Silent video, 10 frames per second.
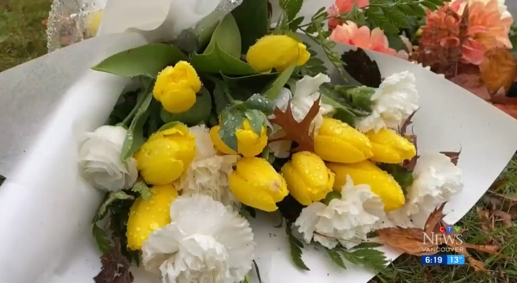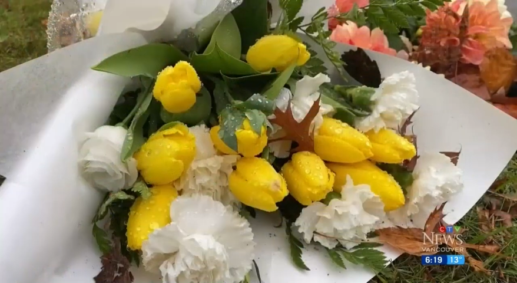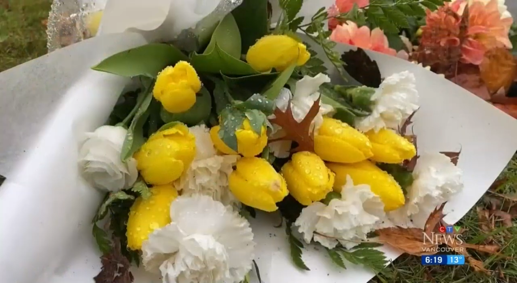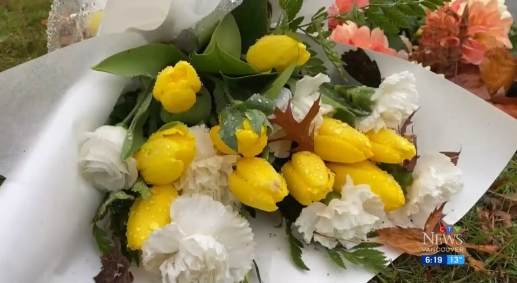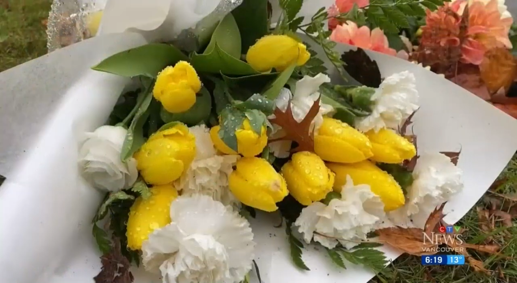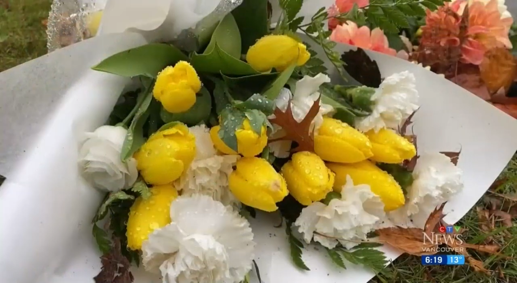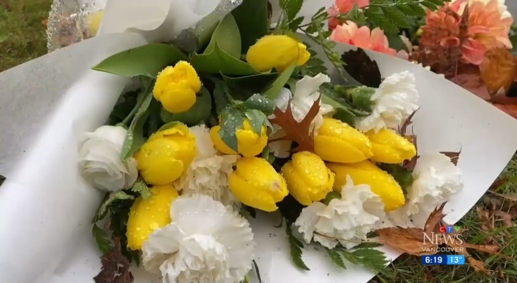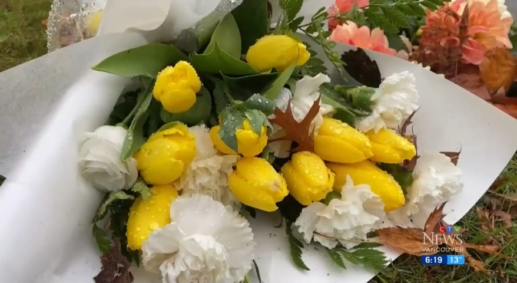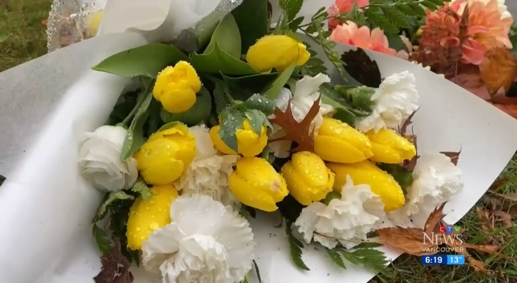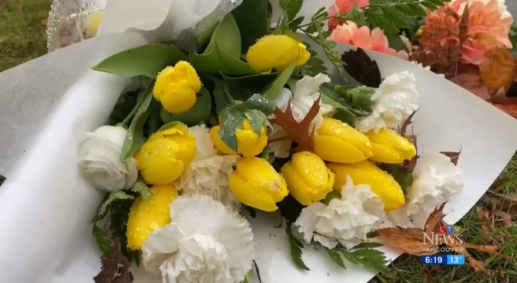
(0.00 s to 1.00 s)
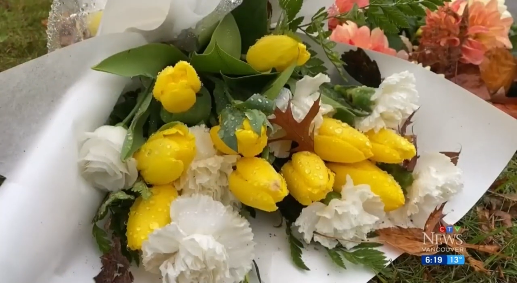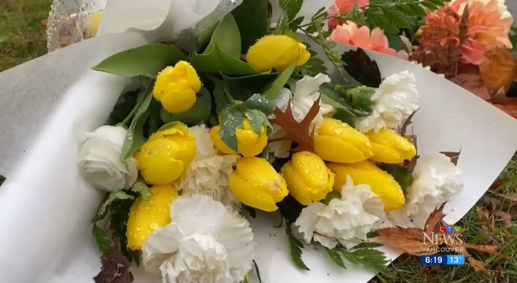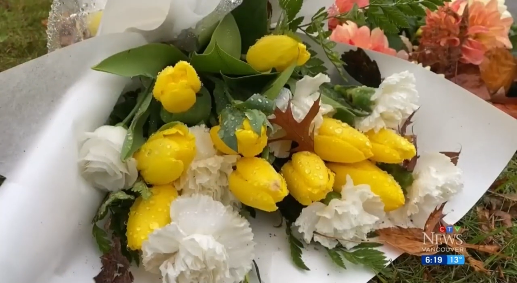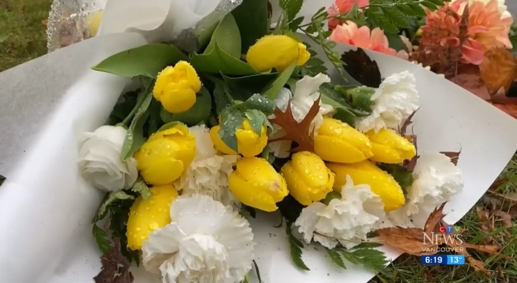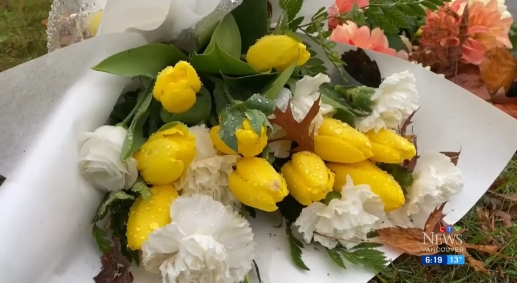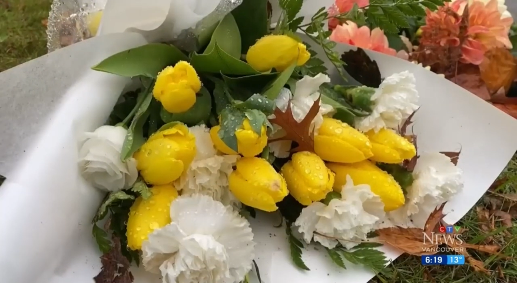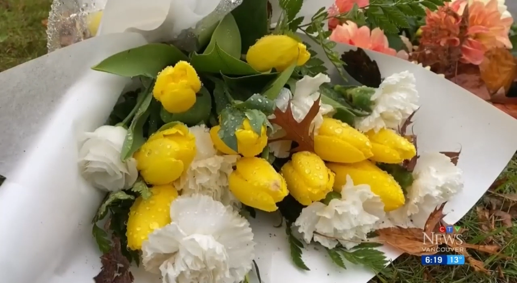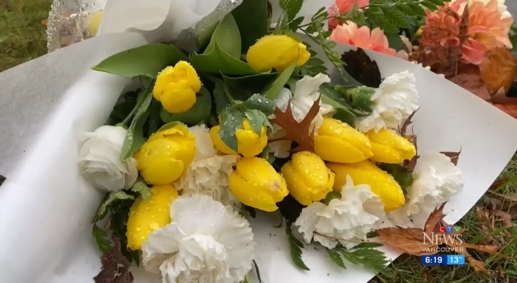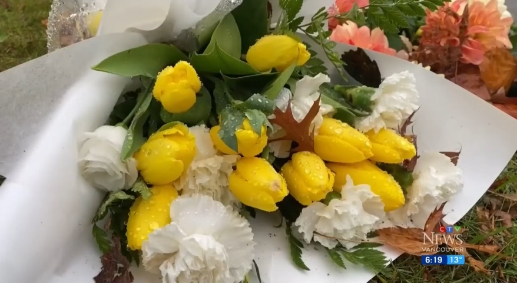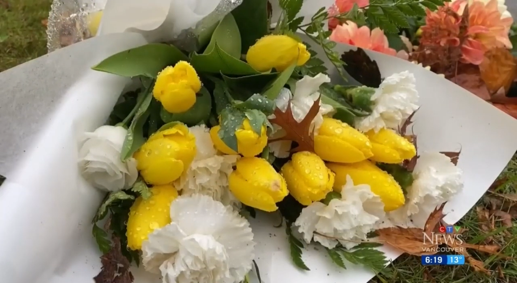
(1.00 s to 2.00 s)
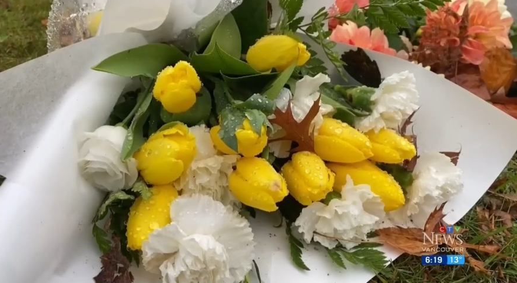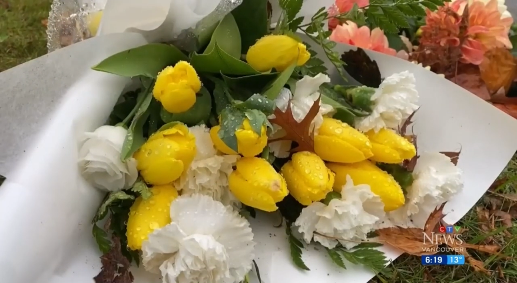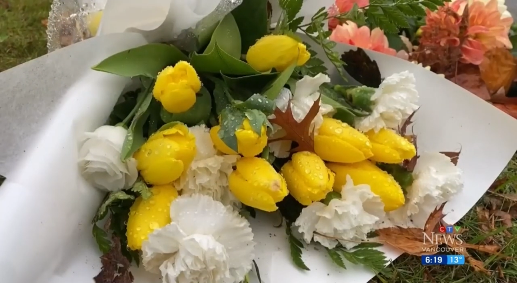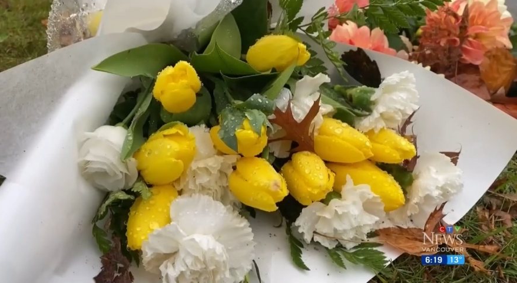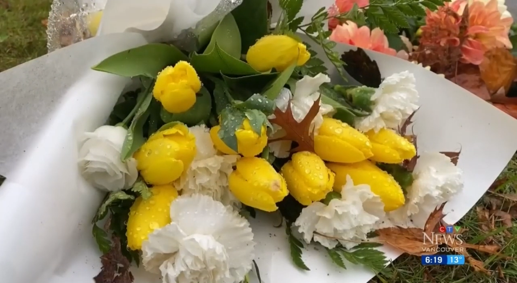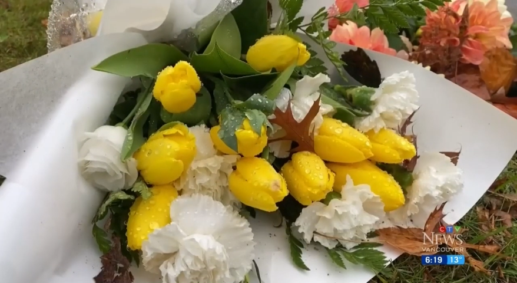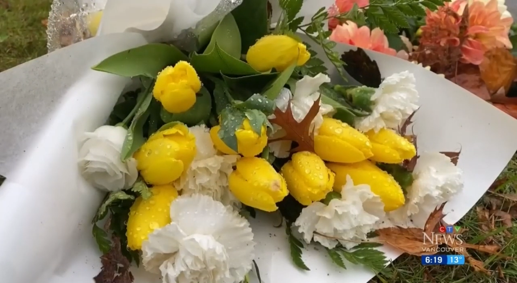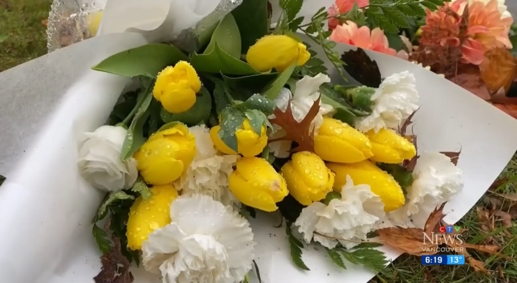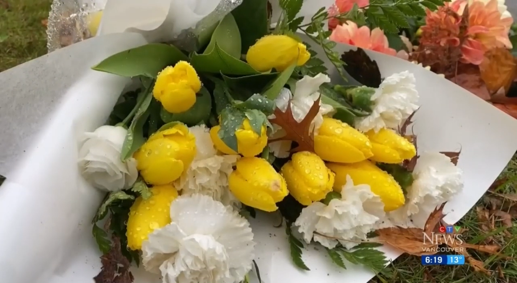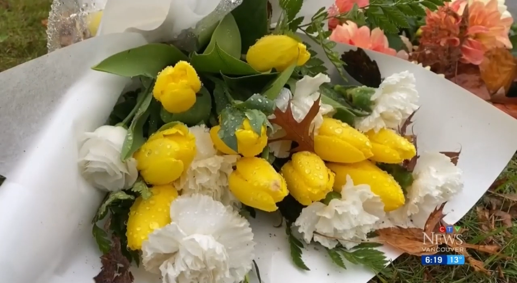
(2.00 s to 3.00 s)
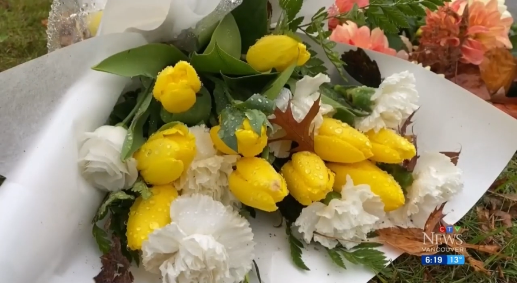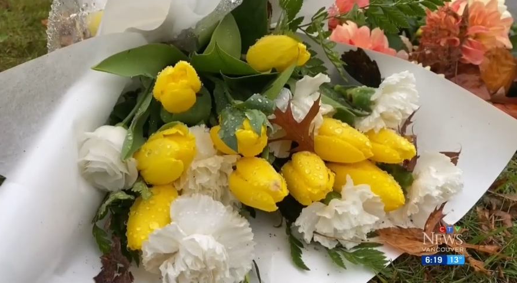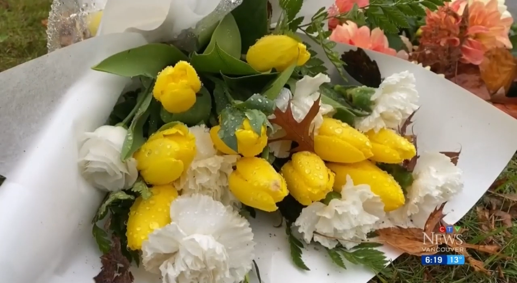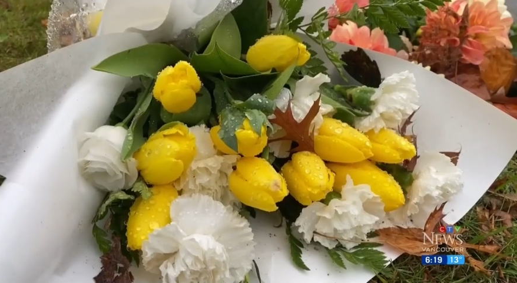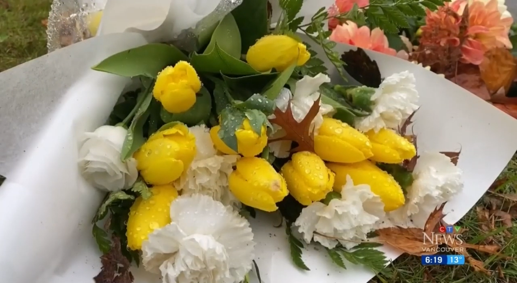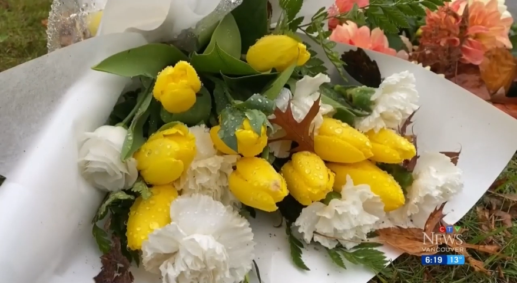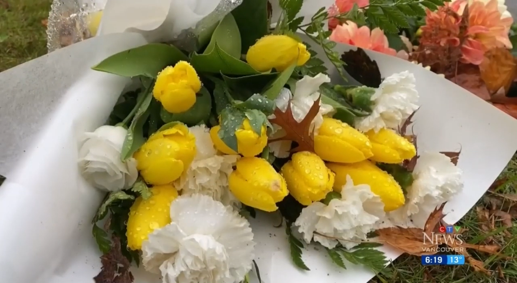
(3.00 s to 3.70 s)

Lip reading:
Nobody's mouth can be seen.